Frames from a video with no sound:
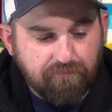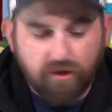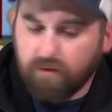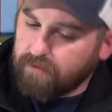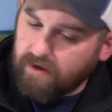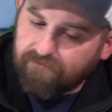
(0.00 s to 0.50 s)

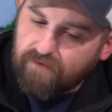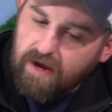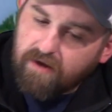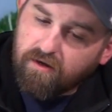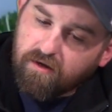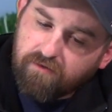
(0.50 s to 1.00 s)
I'm not a
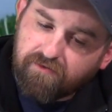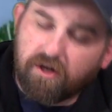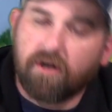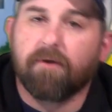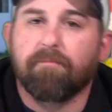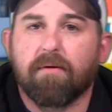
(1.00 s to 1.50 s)
fan
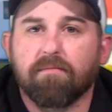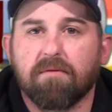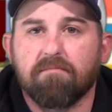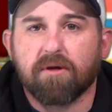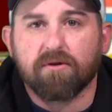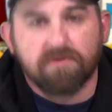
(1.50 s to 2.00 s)
of
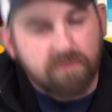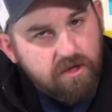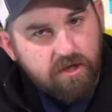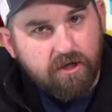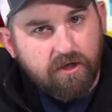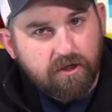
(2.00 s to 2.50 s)
pumpkin beers.
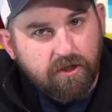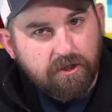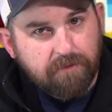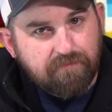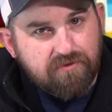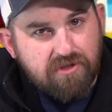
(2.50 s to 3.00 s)

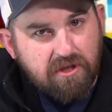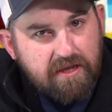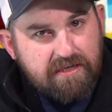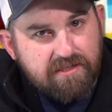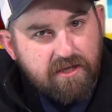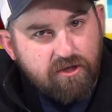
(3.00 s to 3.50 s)
It's the
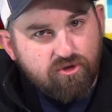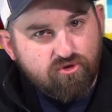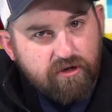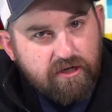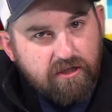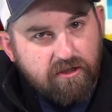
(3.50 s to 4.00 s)
last thing you drink